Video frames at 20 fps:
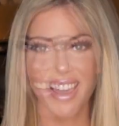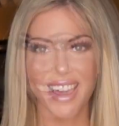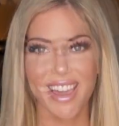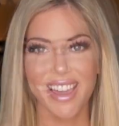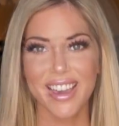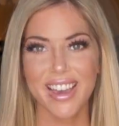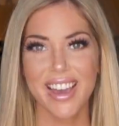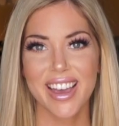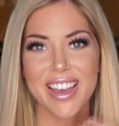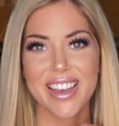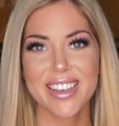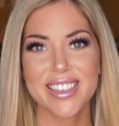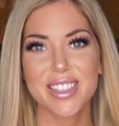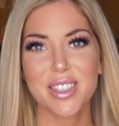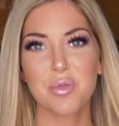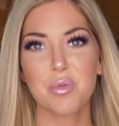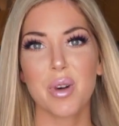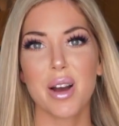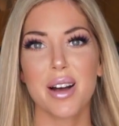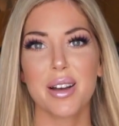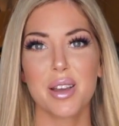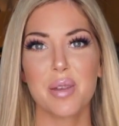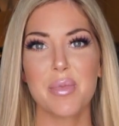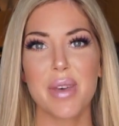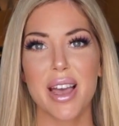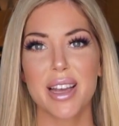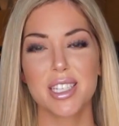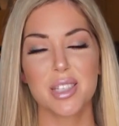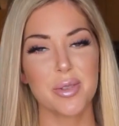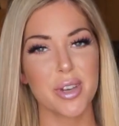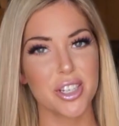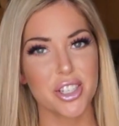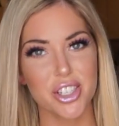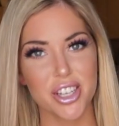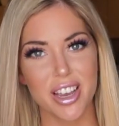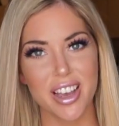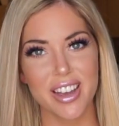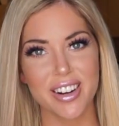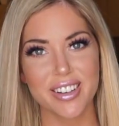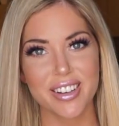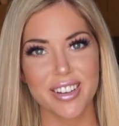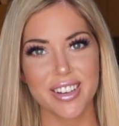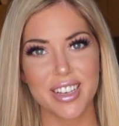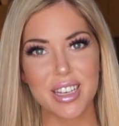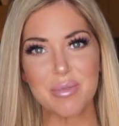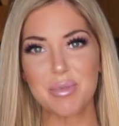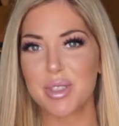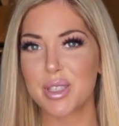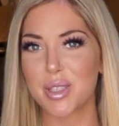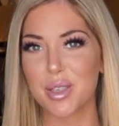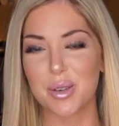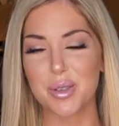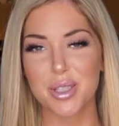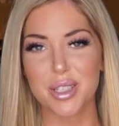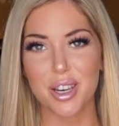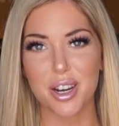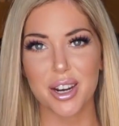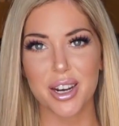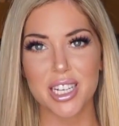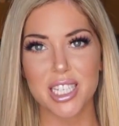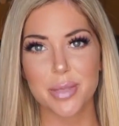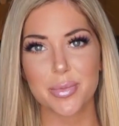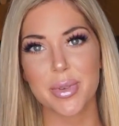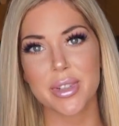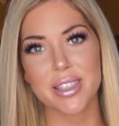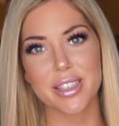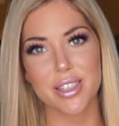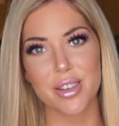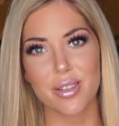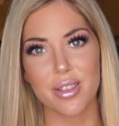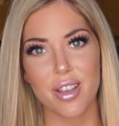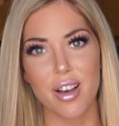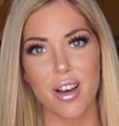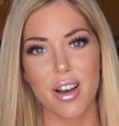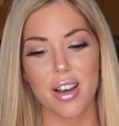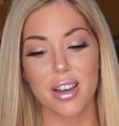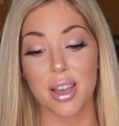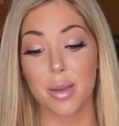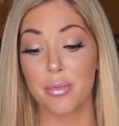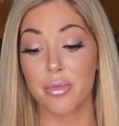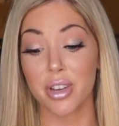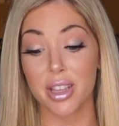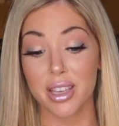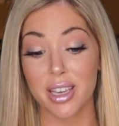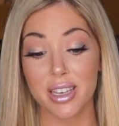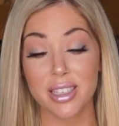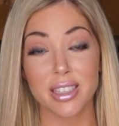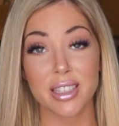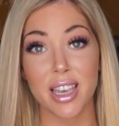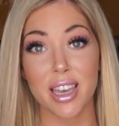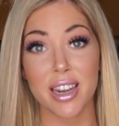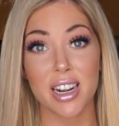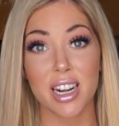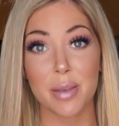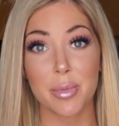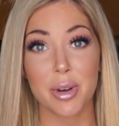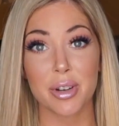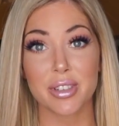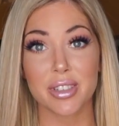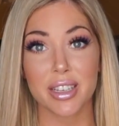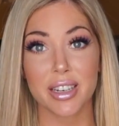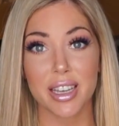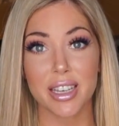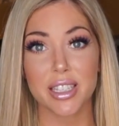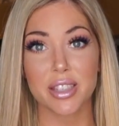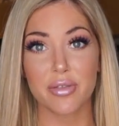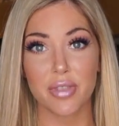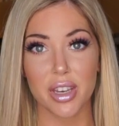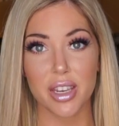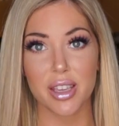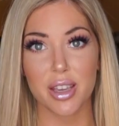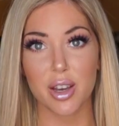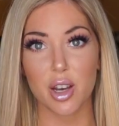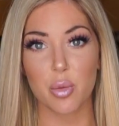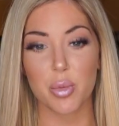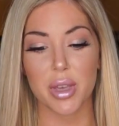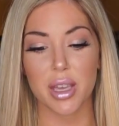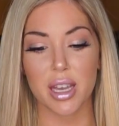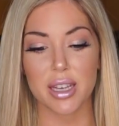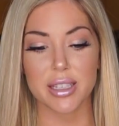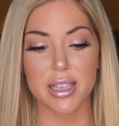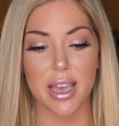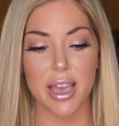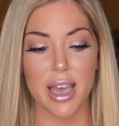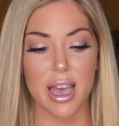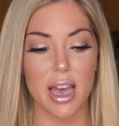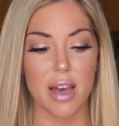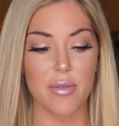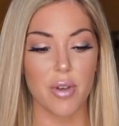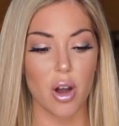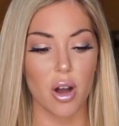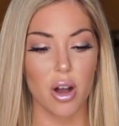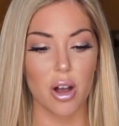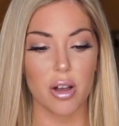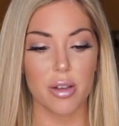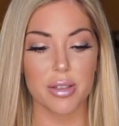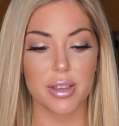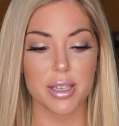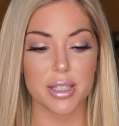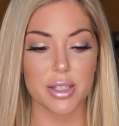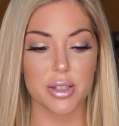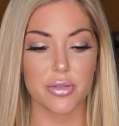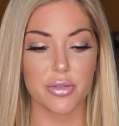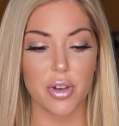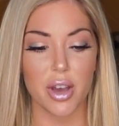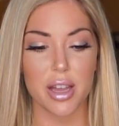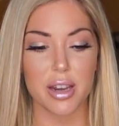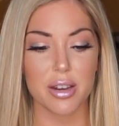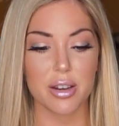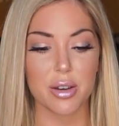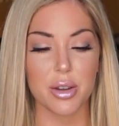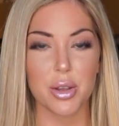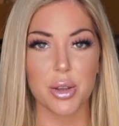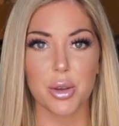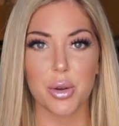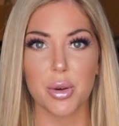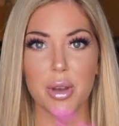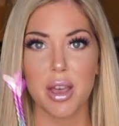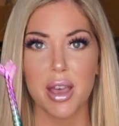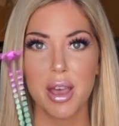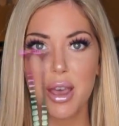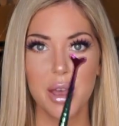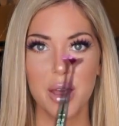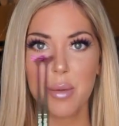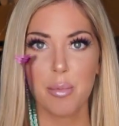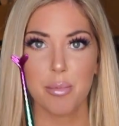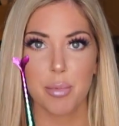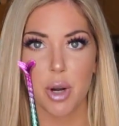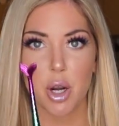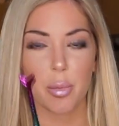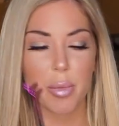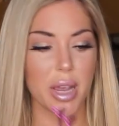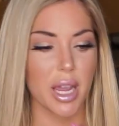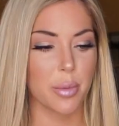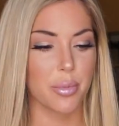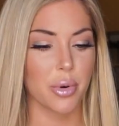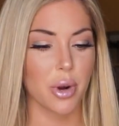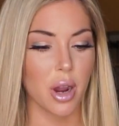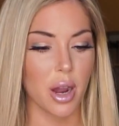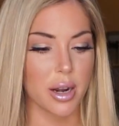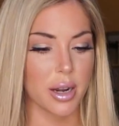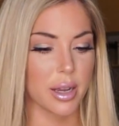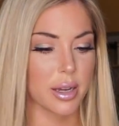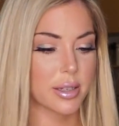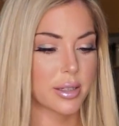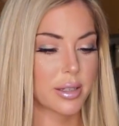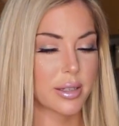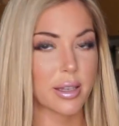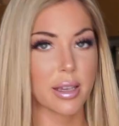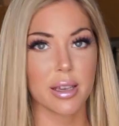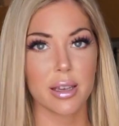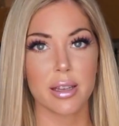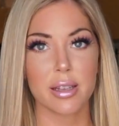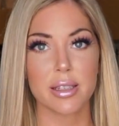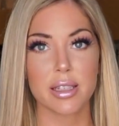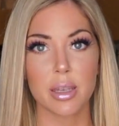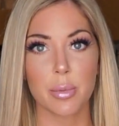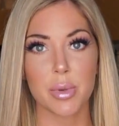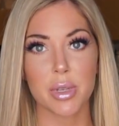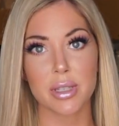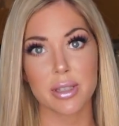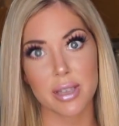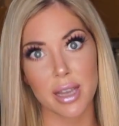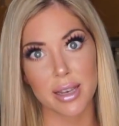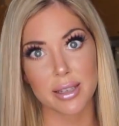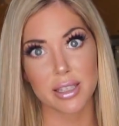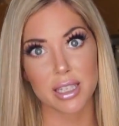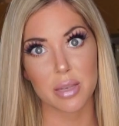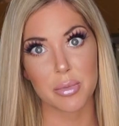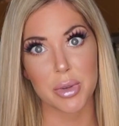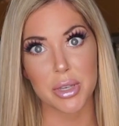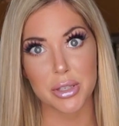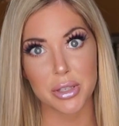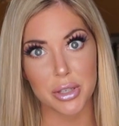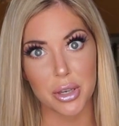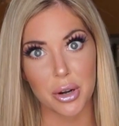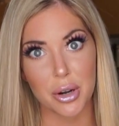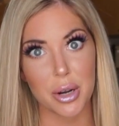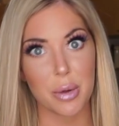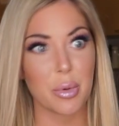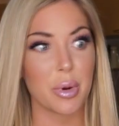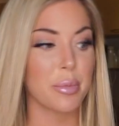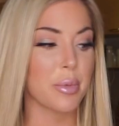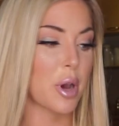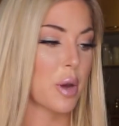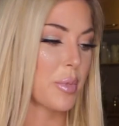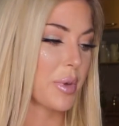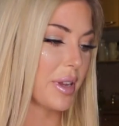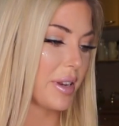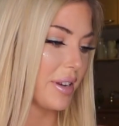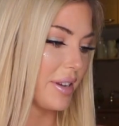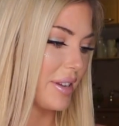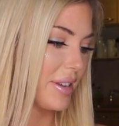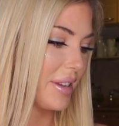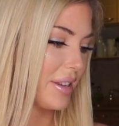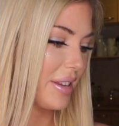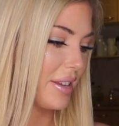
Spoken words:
Hey guys, welcome back to my channel. I'm so sorry it's been so long. I'm really excited about today's video because I have all these fun new Mermaid products and somebody's texting me. Sorry, one moment.